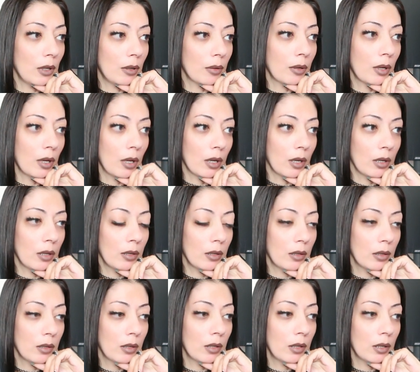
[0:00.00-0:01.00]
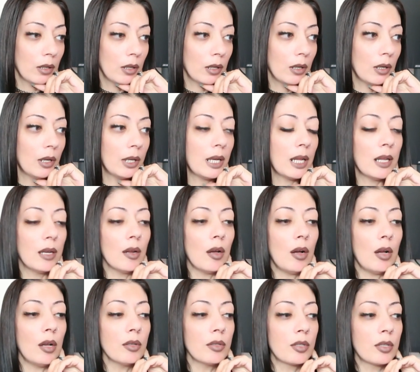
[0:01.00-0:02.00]
Okay. And then
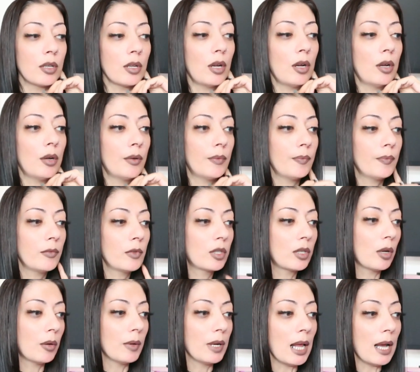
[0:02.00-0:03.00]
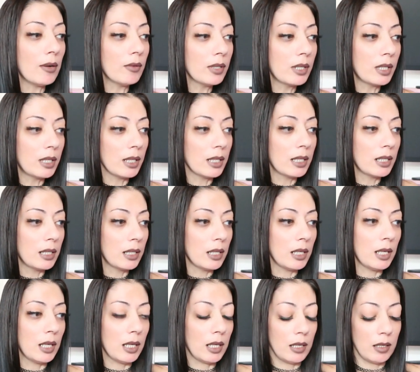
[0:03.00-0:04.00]
also, so when I was
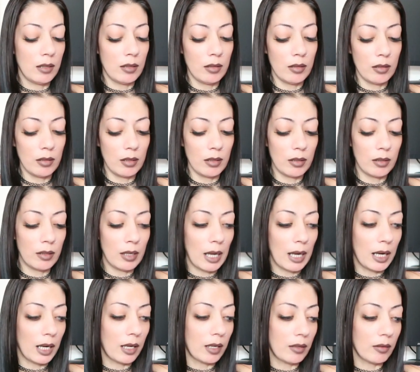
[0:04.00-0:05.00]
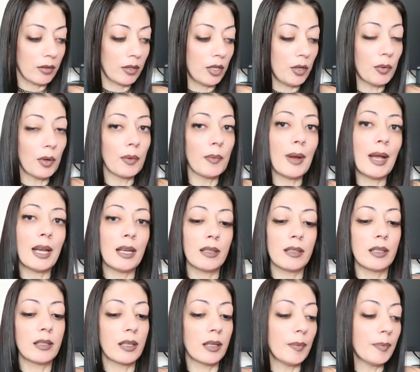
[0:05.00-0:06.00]
16, like you were
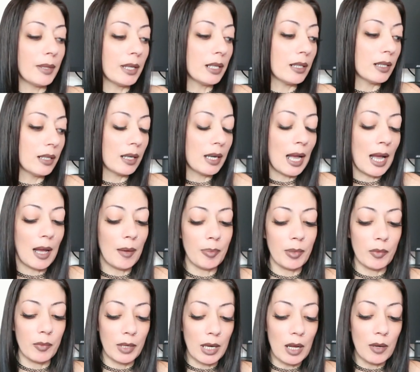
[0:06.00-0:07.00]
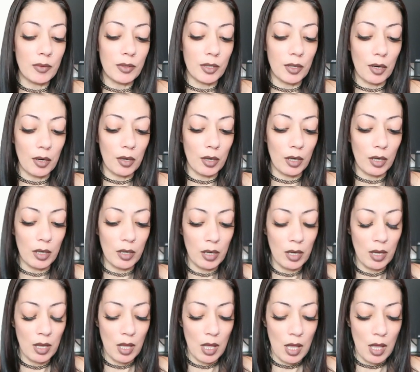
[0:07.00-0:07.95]
right, something did happen when I was younger.